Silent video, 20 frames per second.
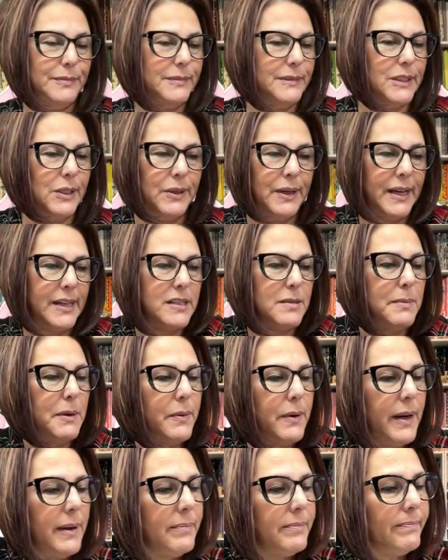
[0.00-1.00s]
Don't ask me
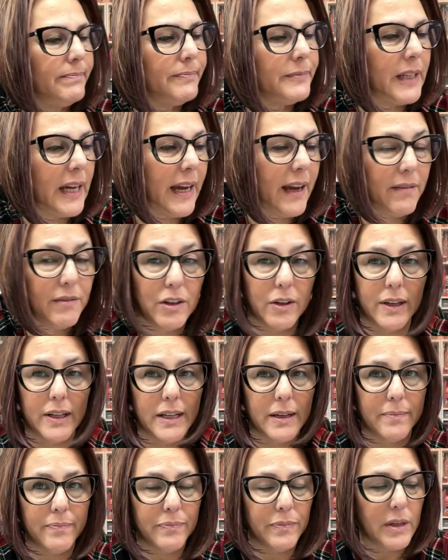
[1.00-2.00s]
why. I have no
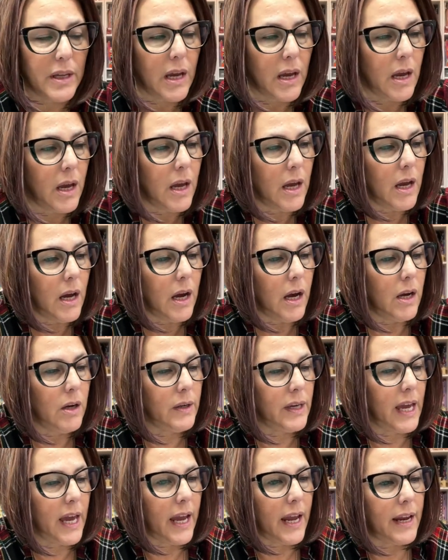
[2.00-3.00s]
idea.
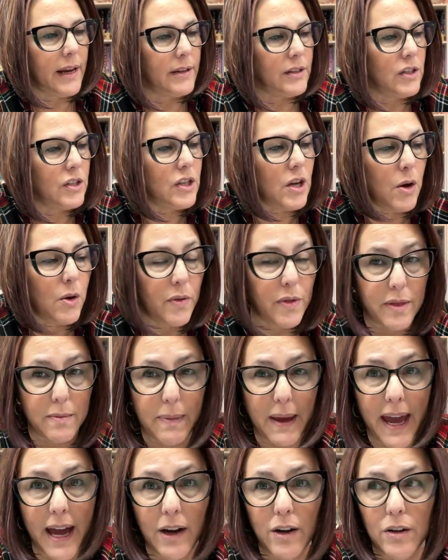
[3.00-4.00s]
Okay, so the
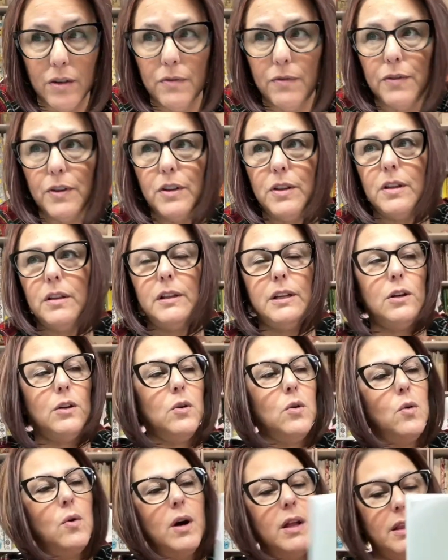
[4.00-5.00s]
pattern for the little
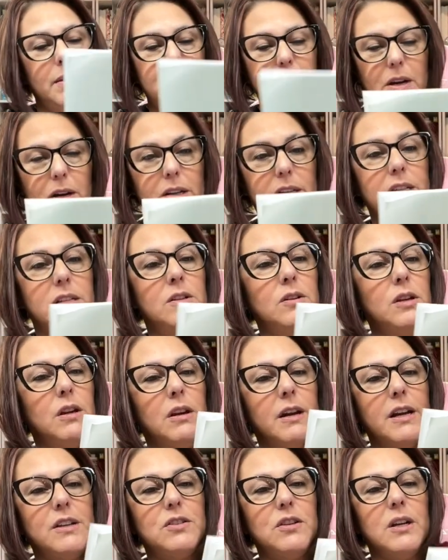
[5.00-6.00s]
koala bear, because I know you
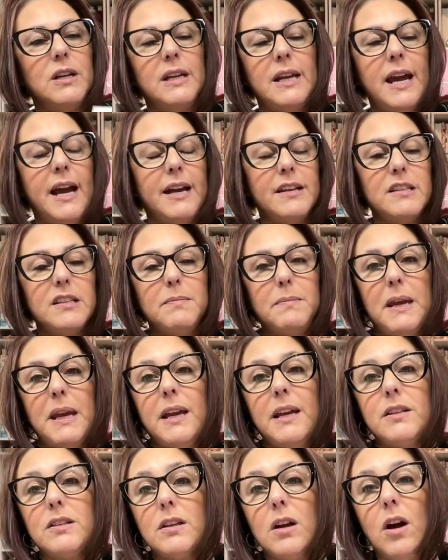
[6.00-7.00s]
guys are gonna ask me,
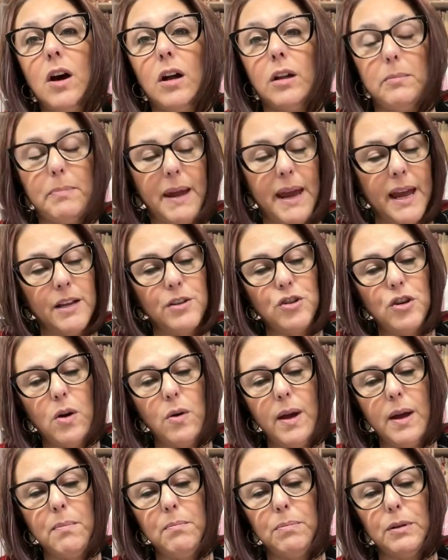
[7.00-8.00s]
it's called Banjo
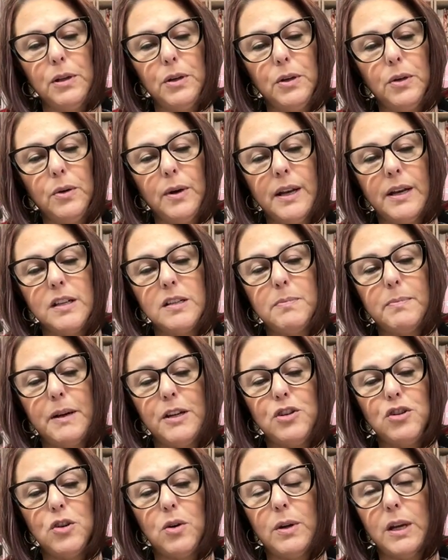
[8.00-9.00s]
and Blue, and it's by
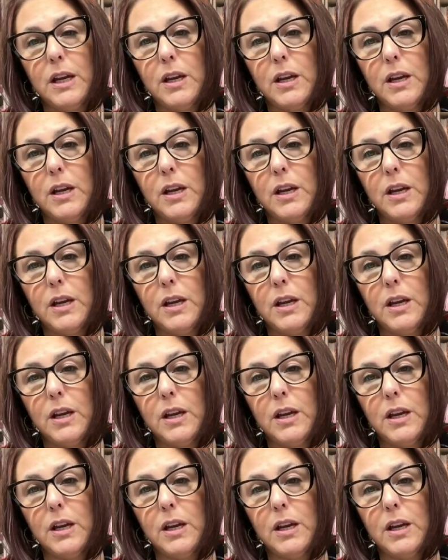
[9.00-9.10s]
Jody